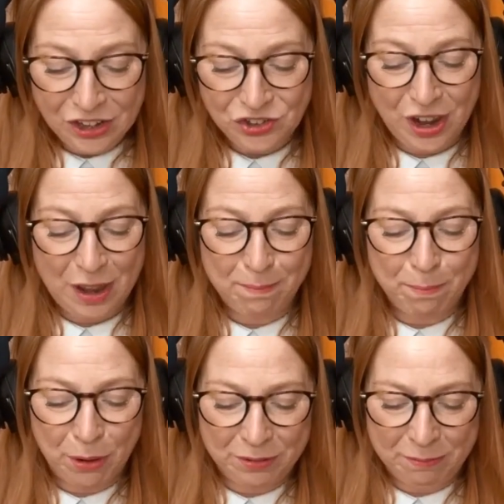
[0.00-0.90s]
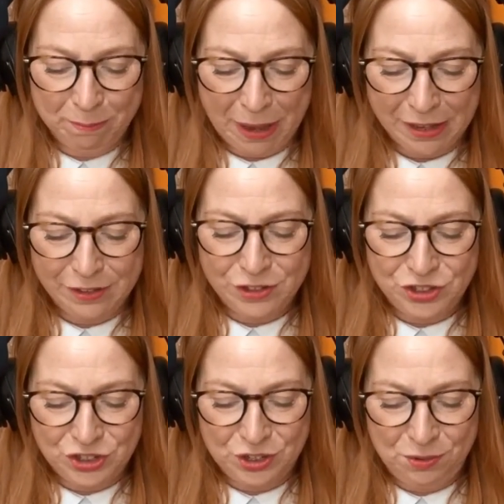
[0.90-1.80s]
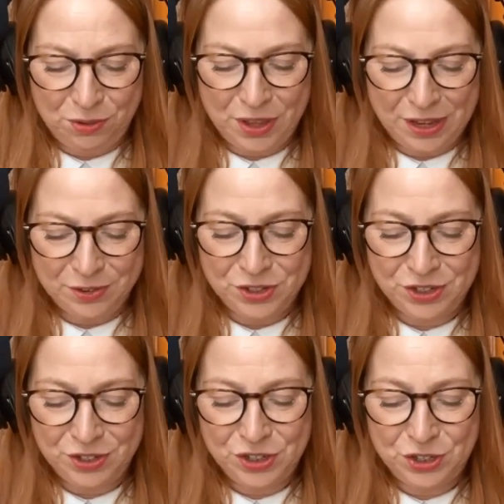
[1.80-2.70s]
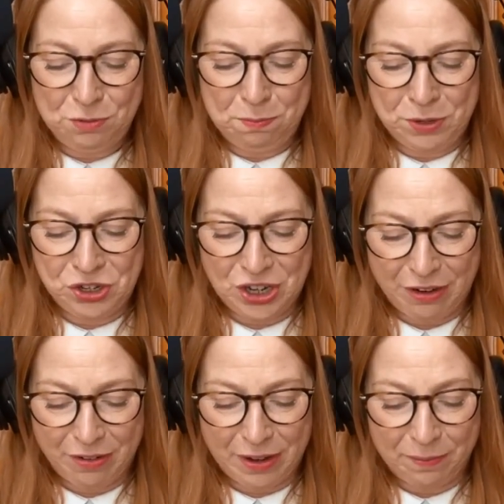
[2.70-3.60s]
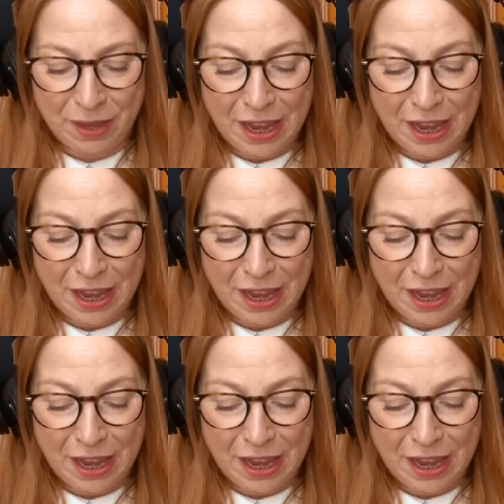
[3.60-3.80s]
try Bon Bell's 2000 Super Shower.